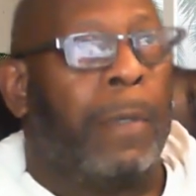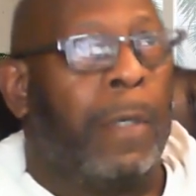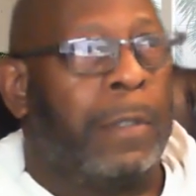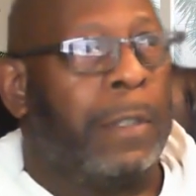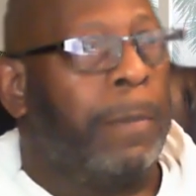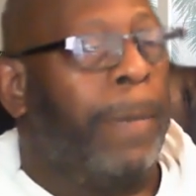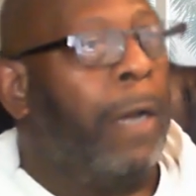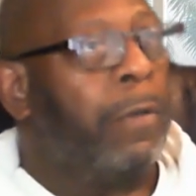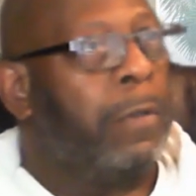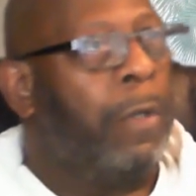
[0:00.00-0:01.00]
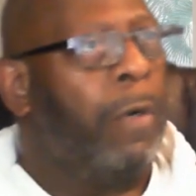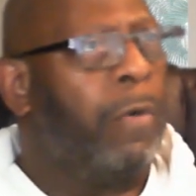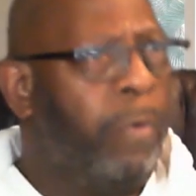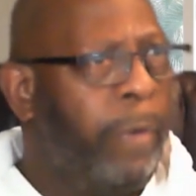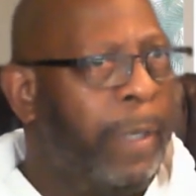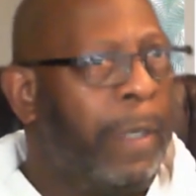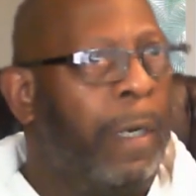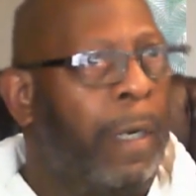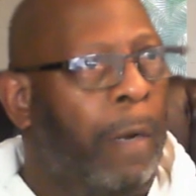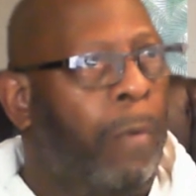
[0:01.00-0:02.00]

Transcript: because it's about you know creating a, a,